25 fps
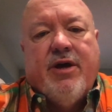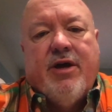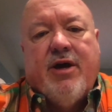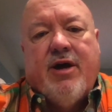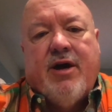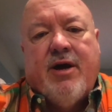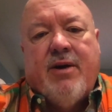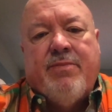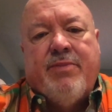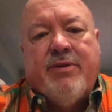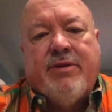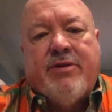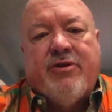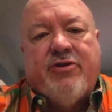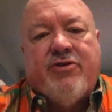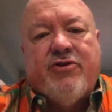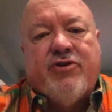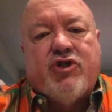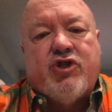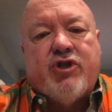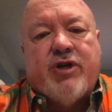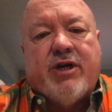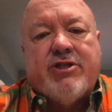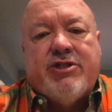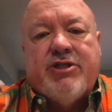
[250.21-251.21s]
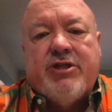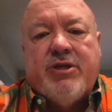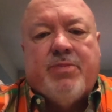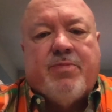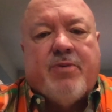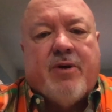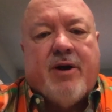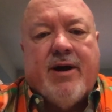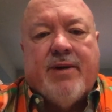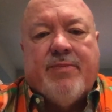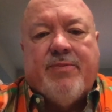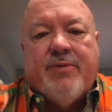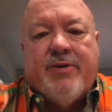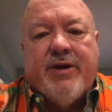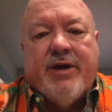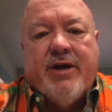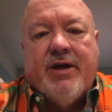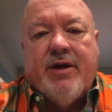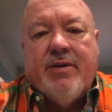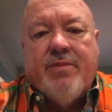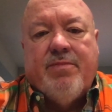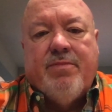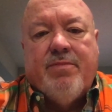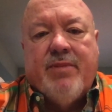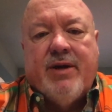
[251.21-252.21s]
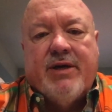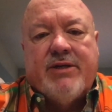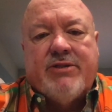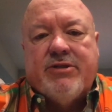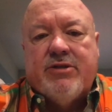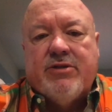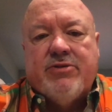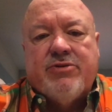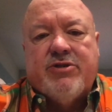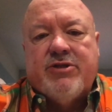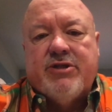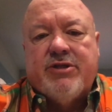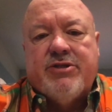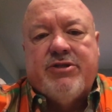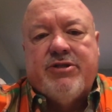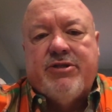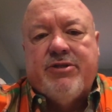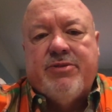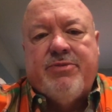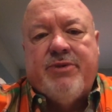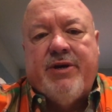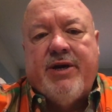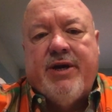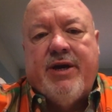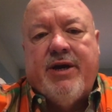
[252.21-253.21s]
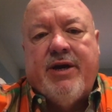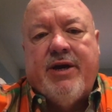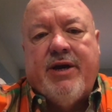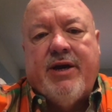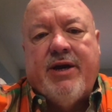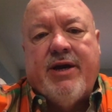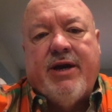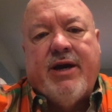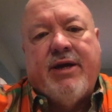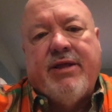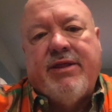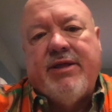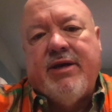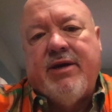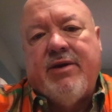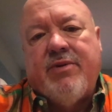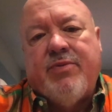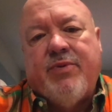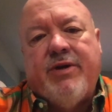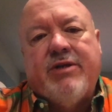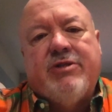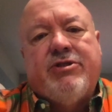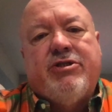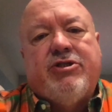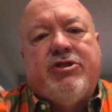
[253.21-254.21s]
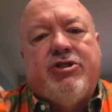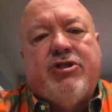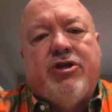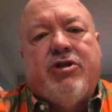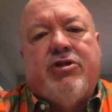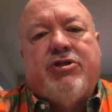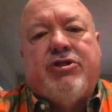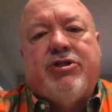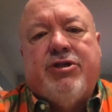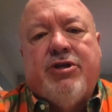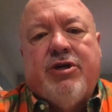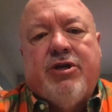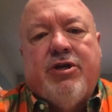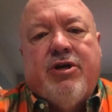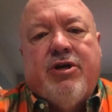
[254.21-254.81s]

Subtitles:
But the destruction of property makes no sense to me, and I think we as a church